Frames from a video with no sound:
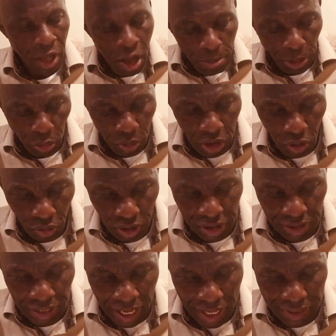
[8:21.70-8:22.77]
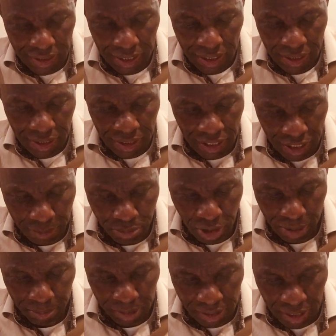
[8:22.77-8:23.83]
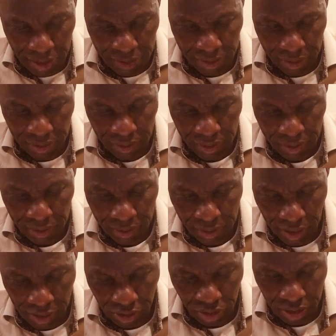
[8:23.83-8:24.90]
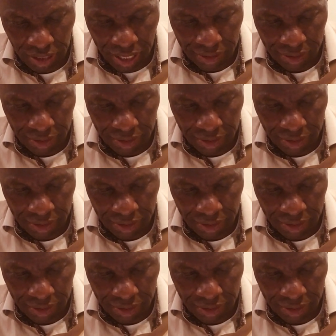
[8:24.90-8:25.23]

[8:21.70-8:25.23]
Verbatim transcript: But we notice as Abraham says unto Lot,